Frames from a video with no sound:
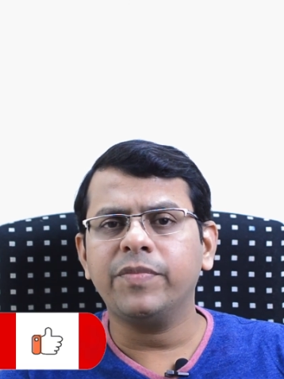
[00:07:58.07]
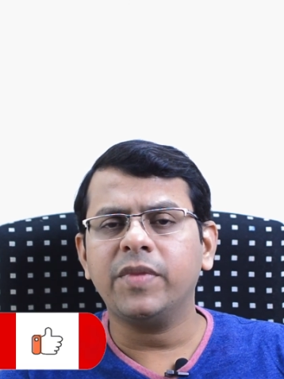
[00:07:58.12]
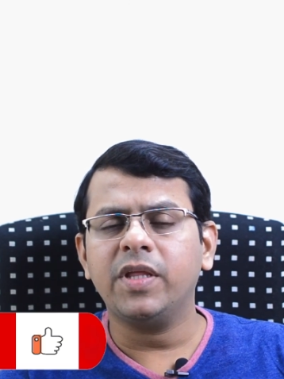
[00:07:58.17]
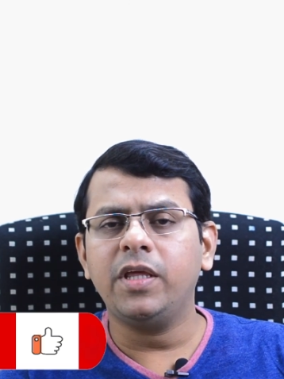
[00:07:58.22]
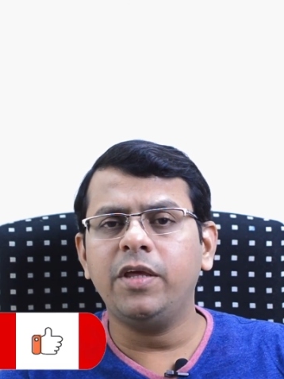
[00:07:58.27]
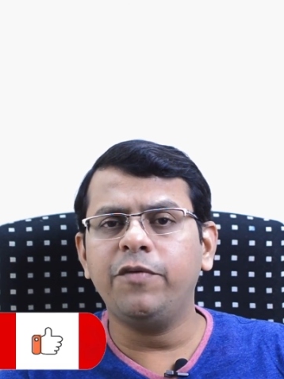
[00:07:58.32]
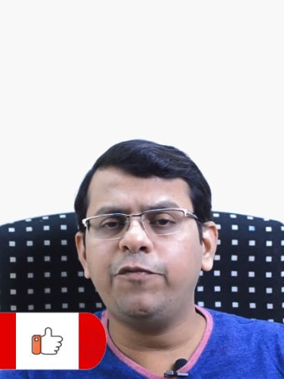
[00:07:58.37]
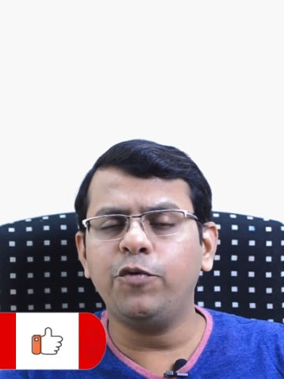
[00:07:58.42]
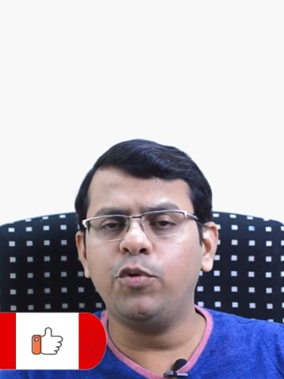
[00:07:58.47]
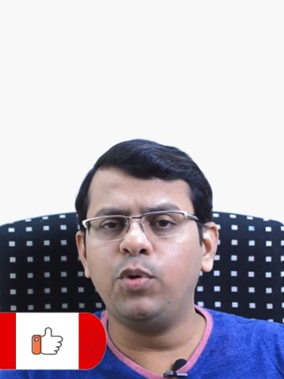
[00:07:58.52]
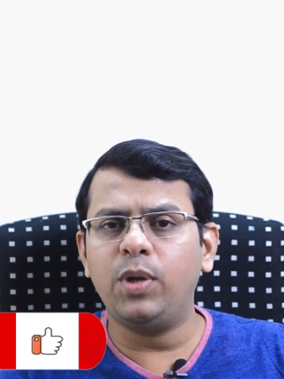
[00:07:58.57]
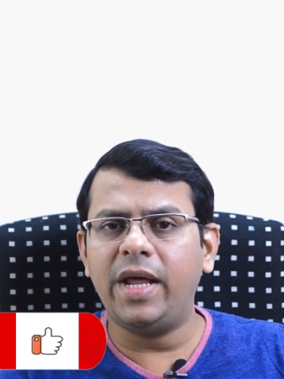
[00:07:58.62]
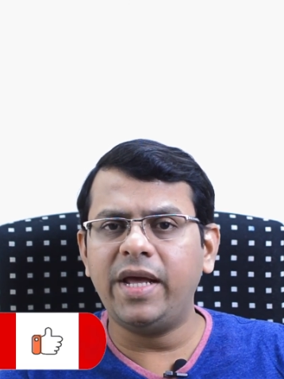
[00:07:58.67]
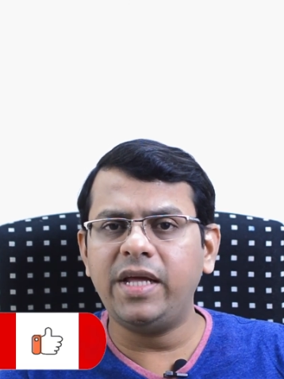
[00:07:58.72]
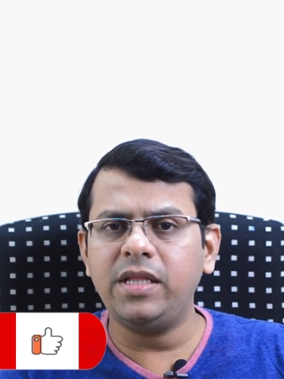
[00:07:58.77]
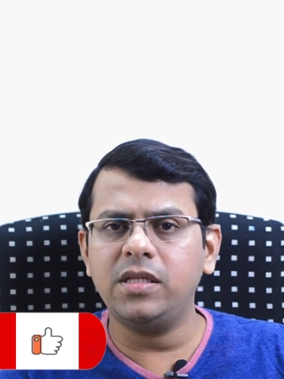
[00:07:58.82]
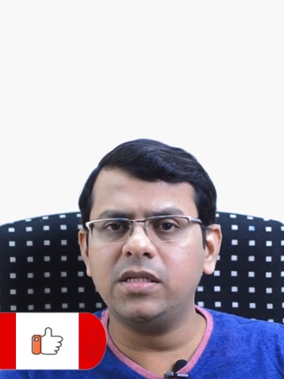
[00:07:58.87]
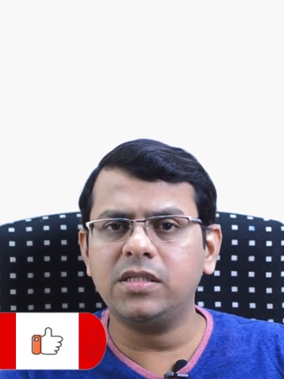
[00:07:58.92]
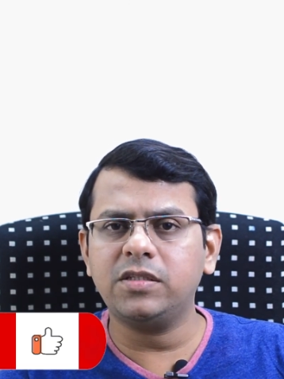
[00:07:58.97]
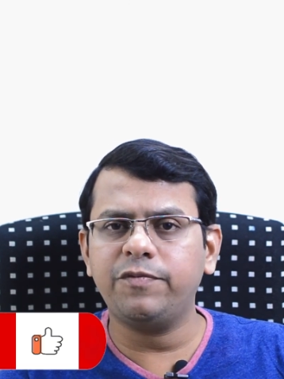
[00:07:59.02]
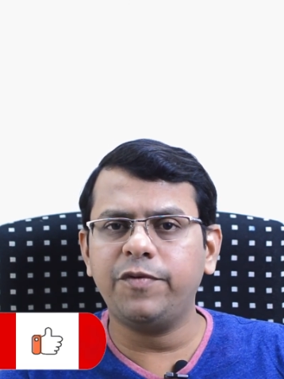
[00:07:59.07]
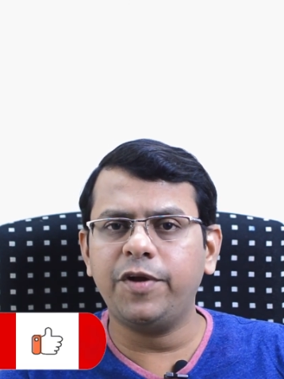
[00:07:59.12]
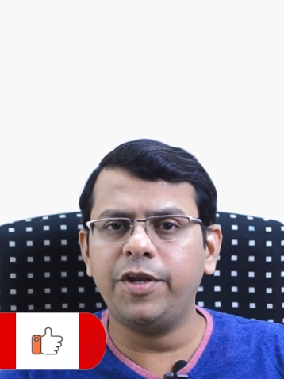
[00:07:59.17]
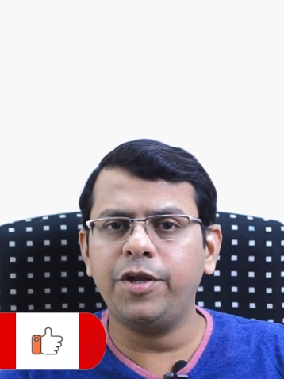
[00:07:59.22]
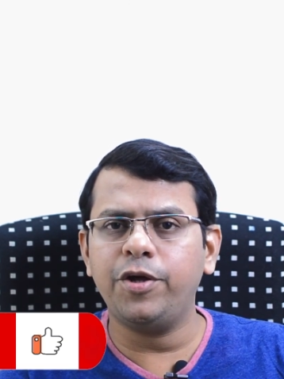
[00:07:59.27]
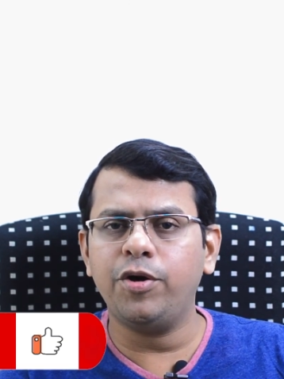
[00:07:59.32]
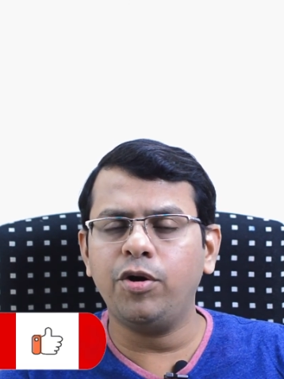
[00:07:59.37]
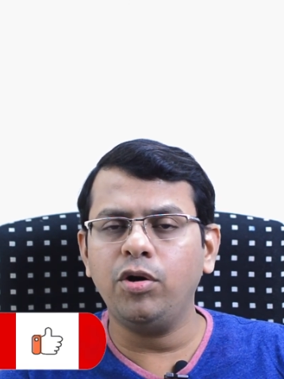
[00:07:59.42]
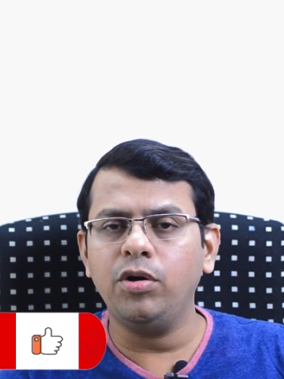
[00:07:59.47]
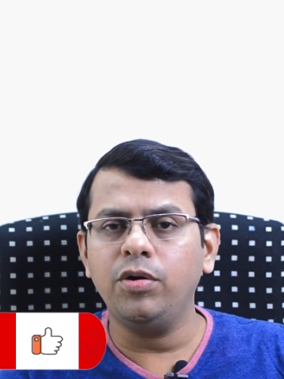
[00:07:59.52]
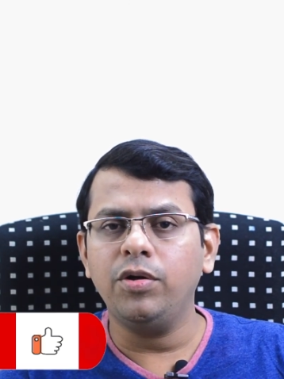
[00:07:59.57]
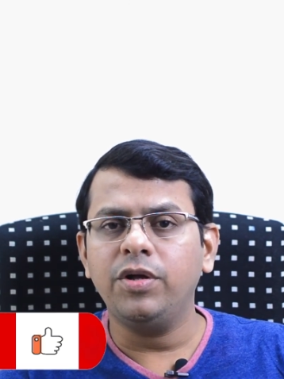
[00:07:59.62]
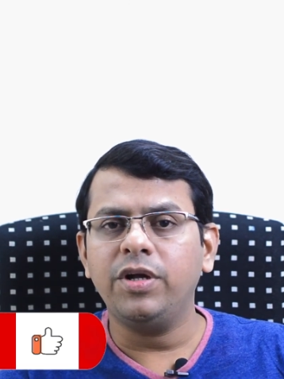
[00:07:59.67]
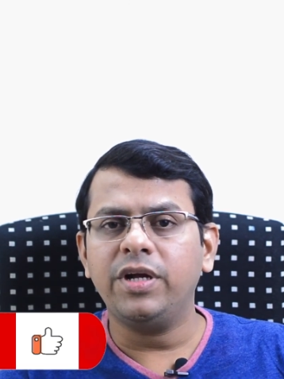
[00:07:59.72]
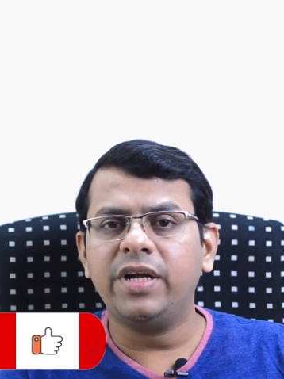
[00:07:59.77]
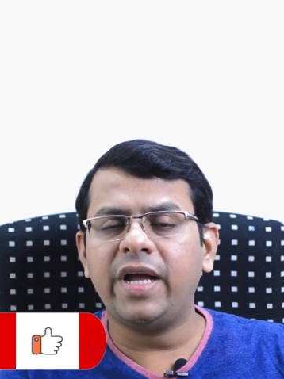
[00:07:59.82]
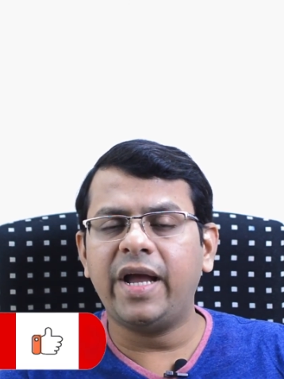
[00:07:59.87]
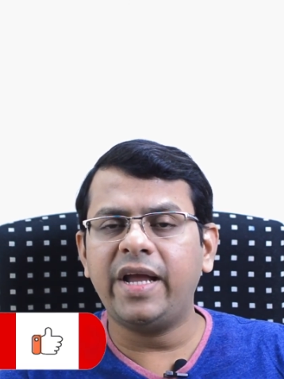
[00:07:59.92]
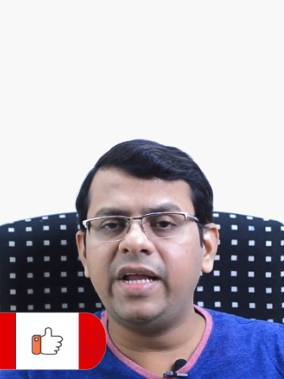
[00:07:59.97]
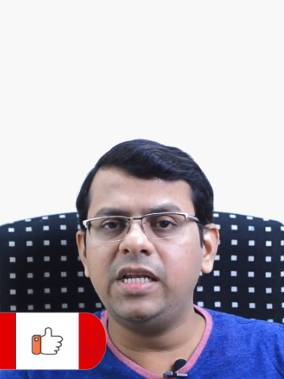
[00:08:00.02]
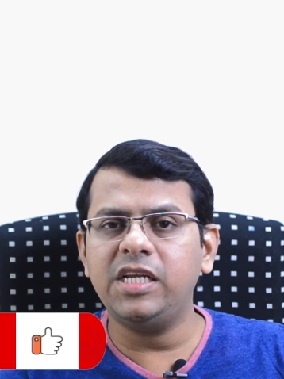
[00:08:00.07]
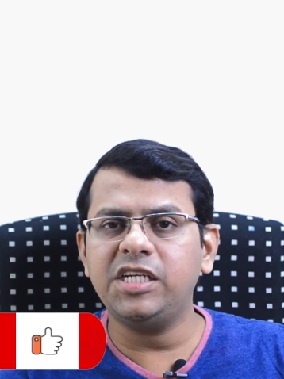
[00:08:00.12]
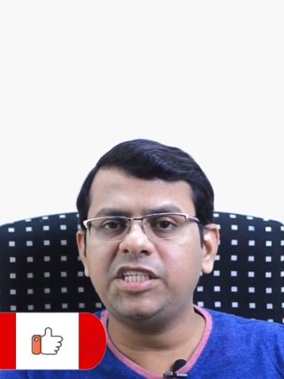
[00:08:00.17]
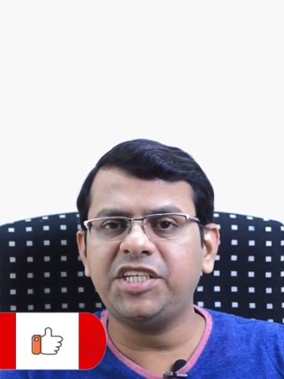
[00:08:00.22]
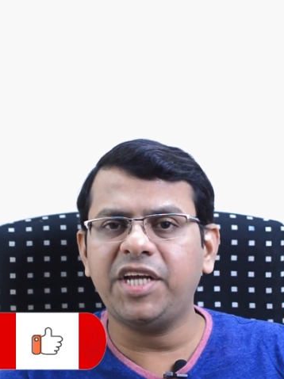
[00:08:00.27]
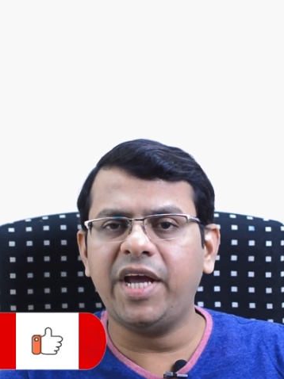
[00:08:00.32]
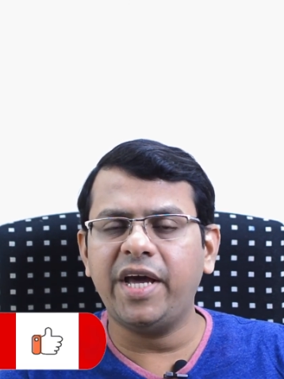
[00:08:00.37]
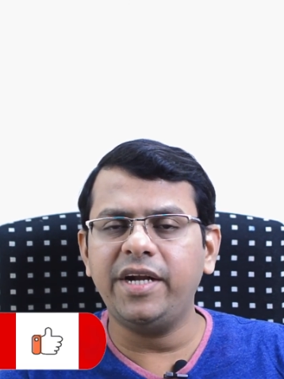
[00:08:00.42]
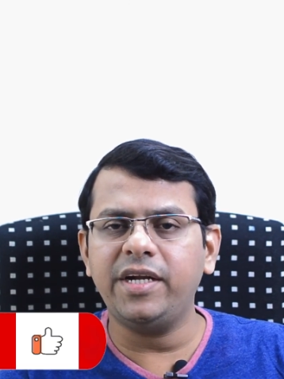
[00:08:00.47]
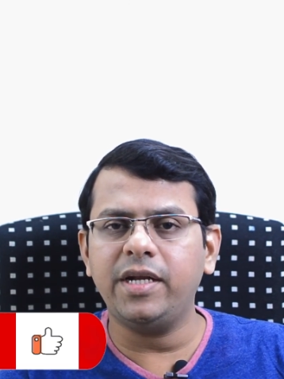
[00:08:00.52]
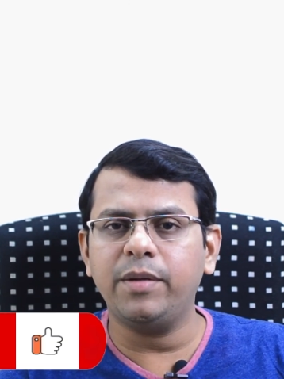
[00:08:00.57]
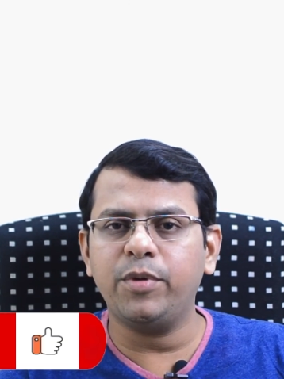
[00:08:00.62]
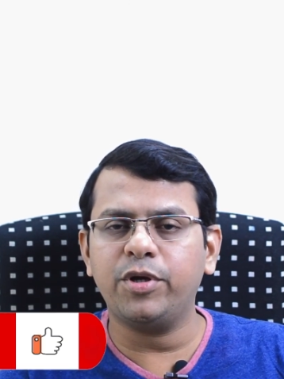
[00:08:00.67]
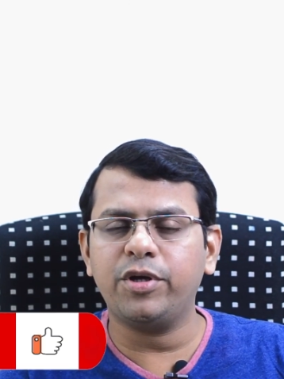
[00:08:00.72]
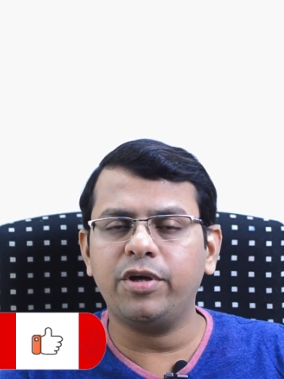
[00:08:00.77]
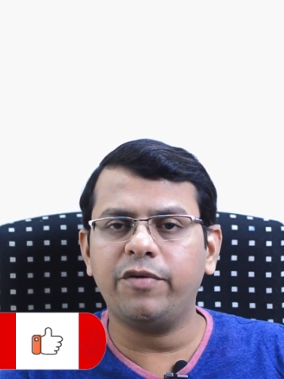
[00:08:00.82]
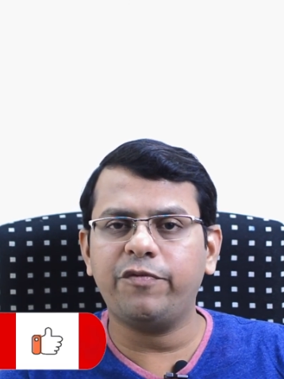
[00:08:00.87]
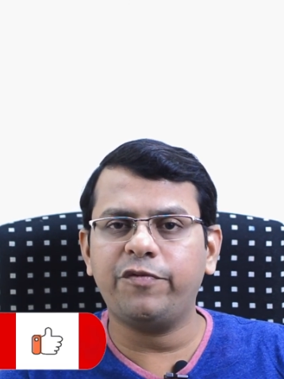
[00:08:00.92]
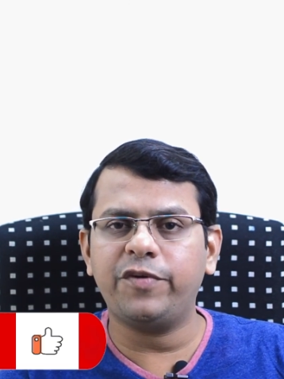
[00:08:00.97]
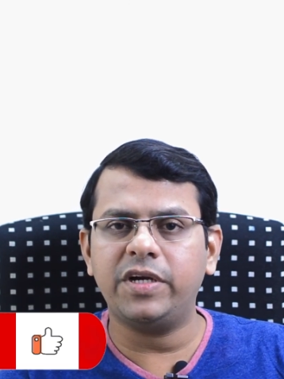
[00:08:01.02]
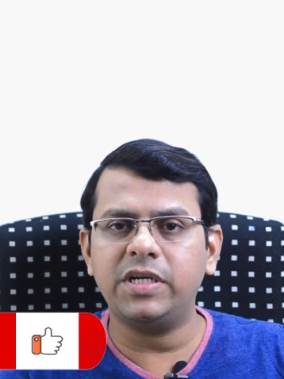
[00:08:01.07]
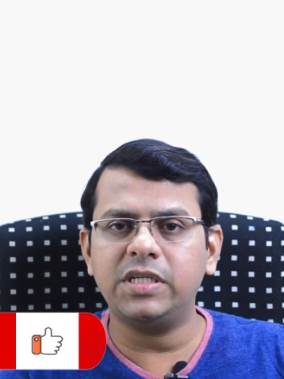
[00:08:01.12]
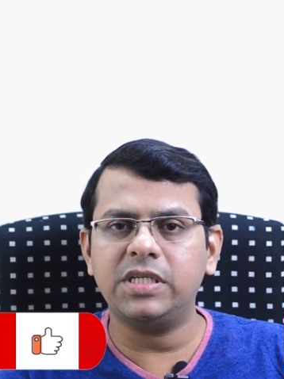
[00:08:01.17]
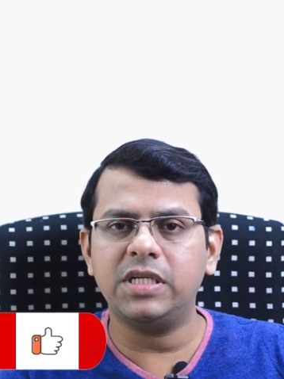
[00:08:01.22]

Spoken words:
If you like this video, kindly share it among your friends